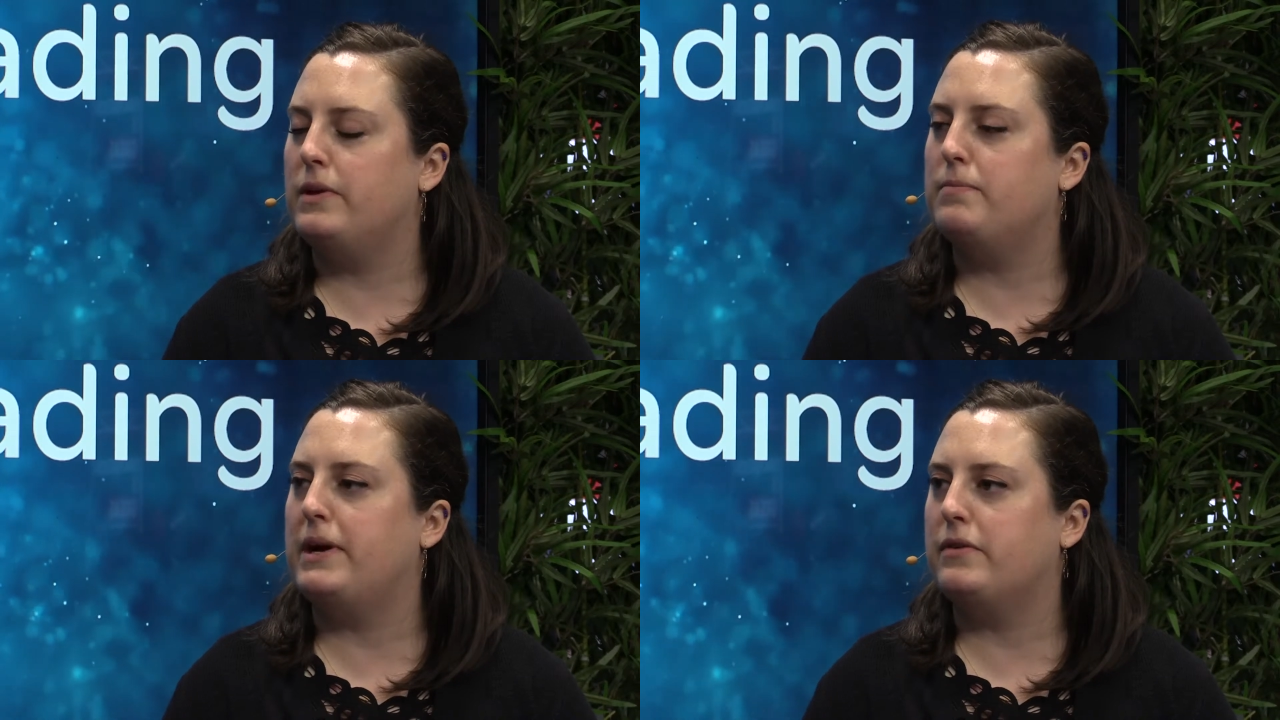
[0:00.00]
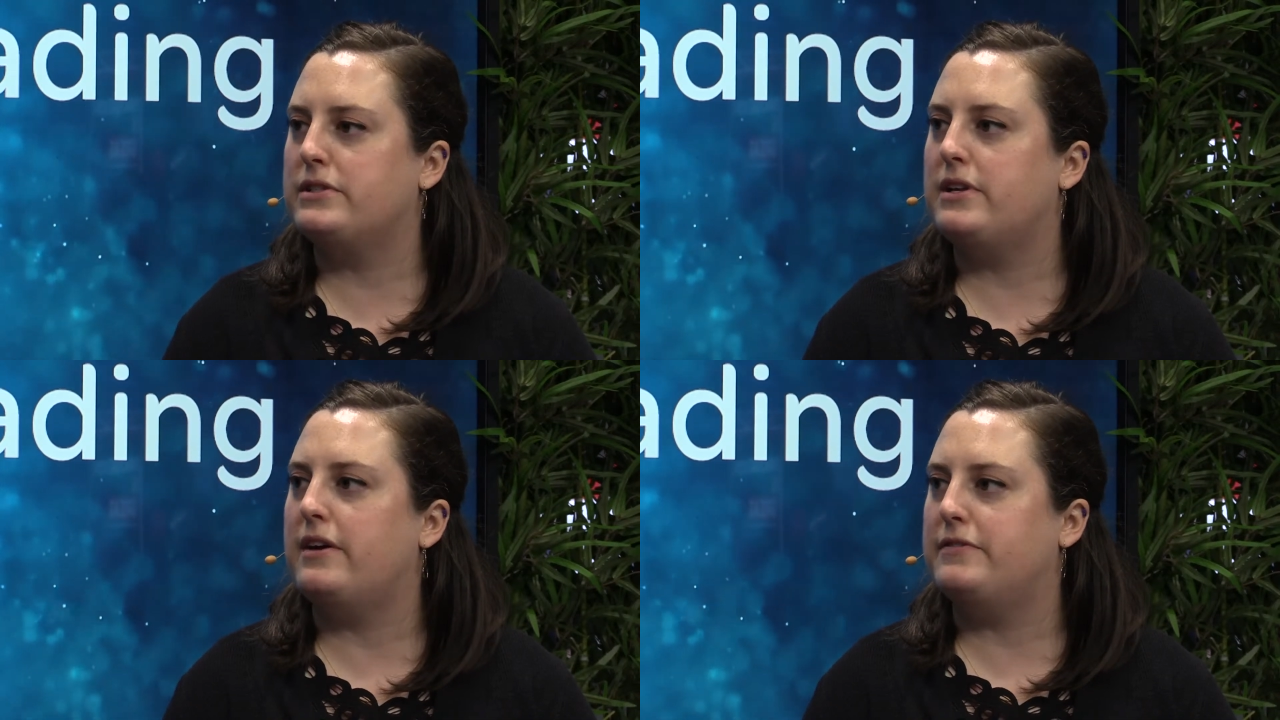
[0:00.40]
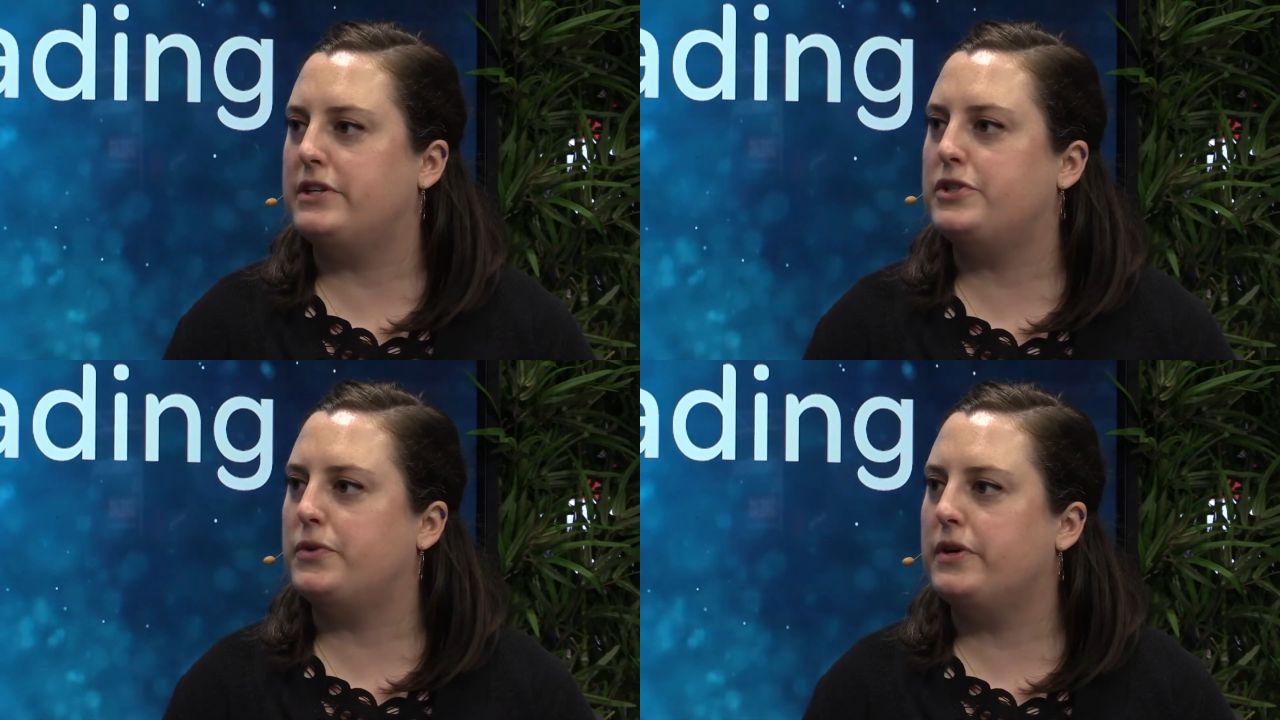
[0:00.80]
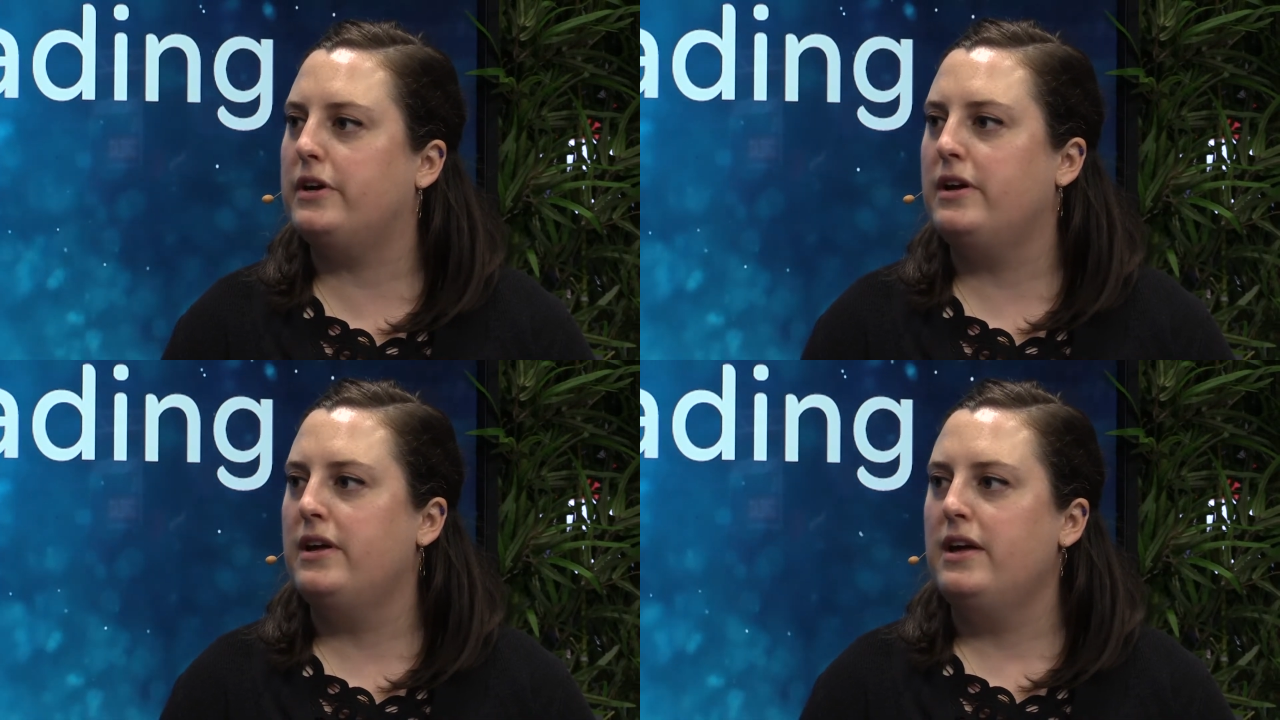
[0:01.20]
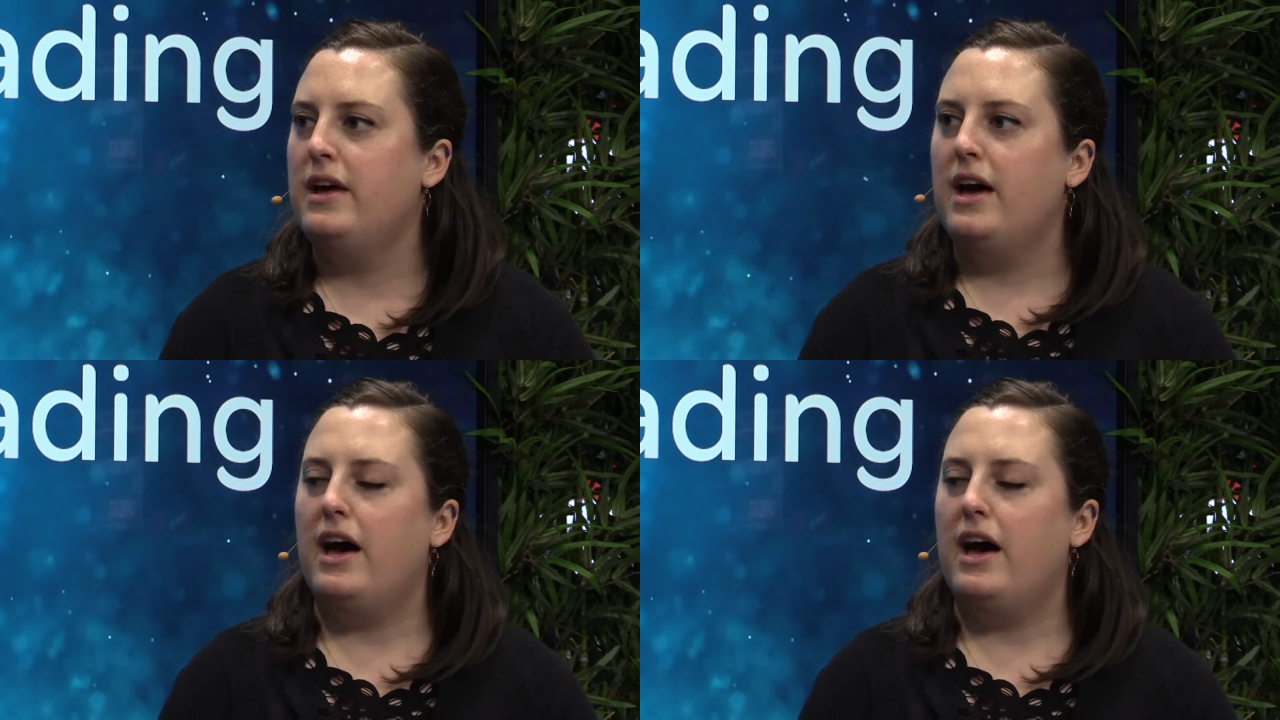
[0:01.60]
with Microsoft Azure. Okay.